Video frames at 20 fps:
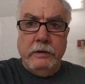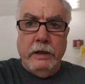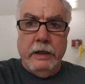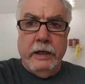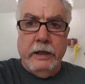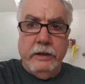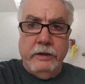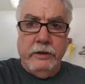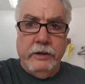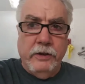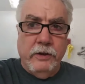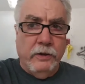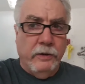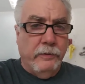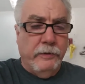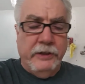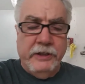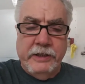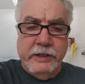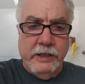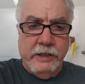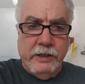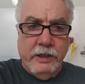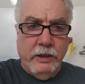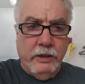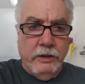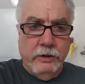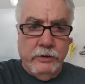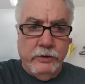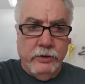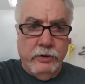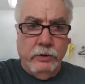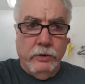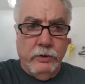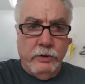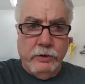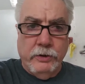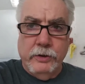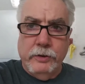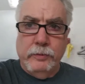and the only reason I say years ago
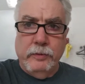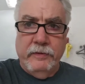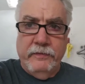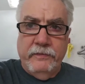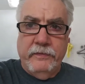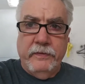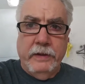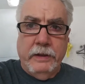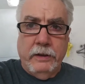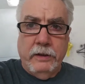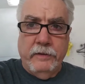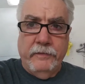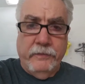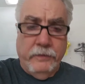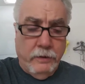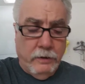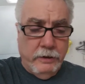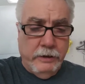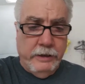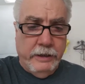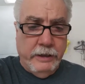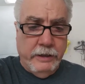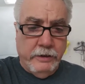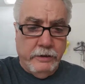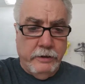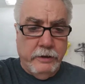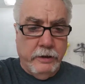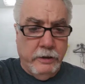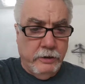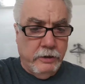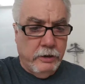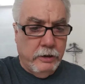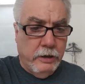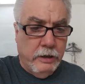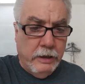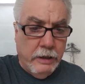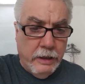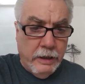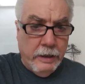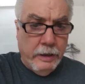is because we've fallen out of touch.
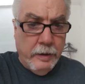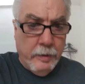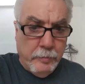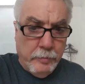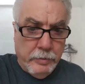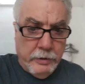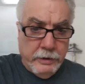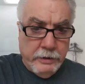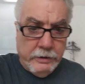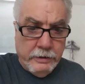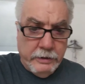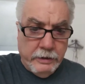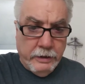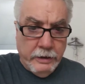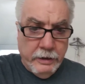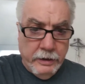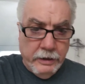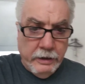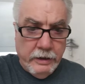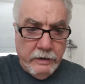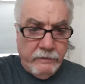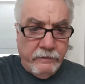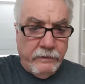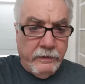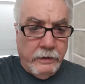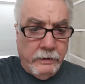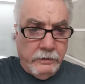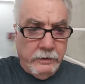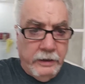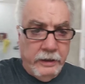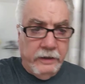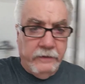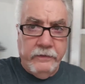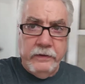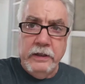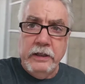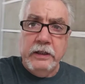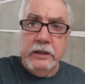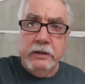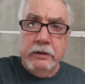But he felt that if
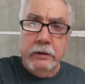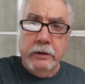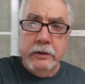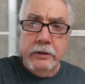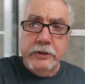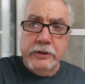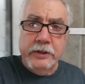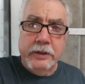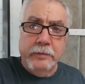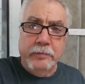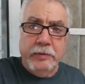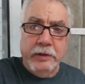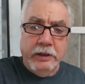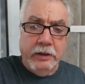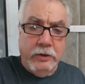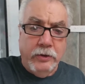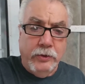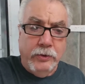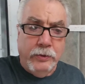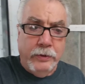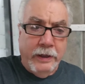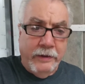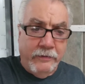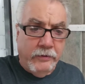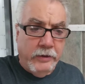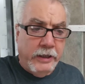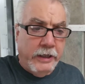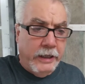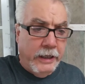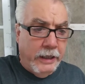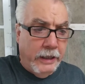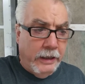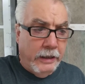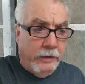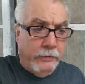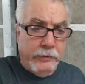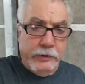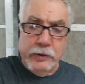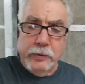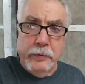he didn't learn something new every day,
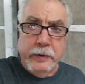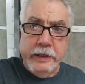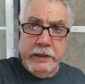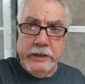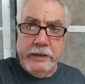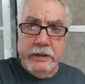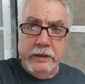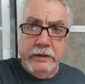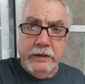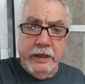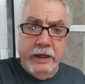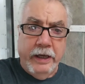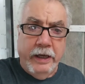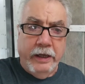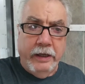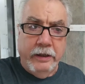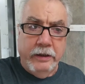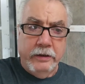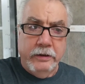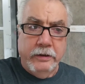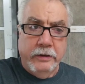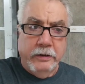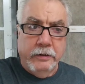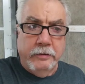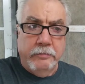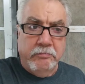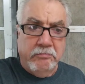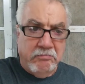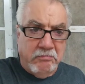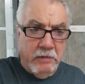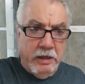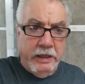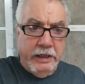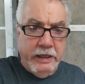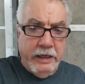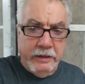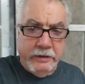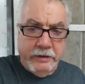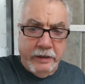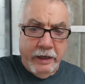it was a wasted day. I
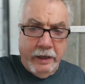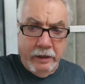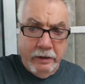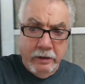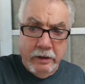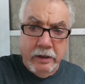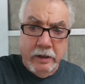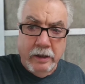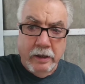get that.